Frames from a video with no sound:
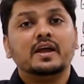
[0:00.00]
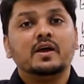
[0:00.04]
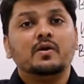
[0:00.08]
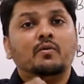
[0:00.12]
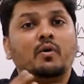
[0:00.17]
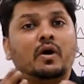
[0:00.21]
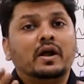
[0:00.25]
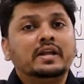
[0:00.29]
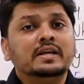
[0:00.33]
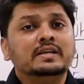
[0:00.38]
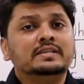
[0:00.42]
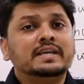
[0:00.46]

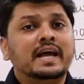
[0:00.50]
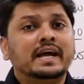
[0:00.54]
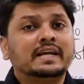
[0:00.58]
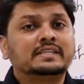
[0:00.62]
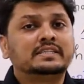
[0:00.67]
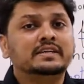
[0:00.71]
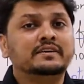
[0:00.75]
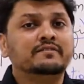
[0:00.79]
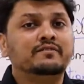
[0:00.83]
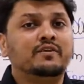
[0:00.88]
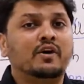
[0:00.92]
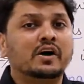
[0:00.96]
What is
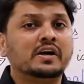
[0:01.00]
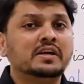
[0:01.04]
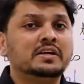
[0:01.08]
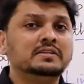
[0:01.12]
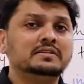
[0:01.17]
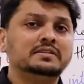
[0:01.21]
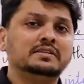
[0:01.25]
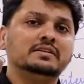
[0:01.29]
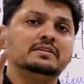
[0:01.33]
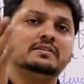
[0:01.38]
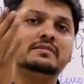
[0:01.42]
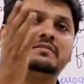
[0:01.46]
active
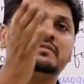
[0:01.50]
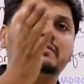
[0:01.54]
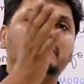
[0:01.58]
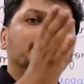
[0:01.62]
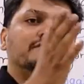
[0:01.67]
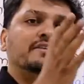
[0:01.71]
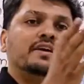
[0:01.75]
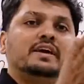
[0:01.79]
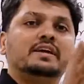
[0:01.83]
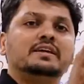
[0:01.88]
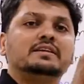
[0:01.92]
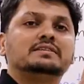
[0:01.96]
voice?
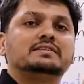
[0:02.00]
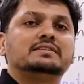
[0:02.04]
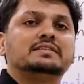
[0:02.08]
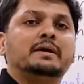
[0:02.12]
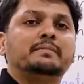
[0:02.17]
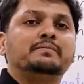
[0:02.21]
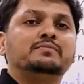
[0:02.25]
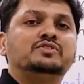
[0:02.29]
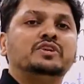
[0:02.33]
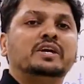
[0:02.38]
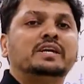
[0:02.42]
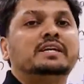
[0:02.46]
Where
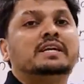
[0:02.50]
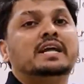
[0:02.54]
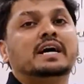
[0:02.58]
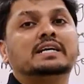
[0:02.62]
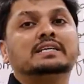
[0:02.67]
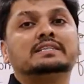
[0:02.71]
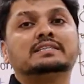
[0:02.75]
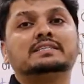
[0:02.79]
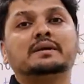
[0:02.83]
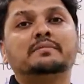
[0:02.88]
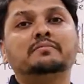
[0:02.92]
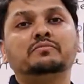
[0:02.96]
subject
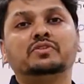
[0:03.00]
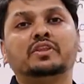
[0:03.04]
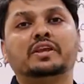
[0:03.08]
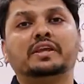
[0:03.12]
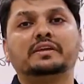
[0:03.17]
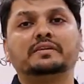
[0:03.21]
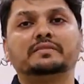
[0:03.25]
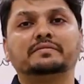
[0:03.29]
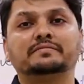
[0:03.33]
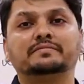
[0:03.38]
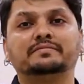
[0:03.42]
does something.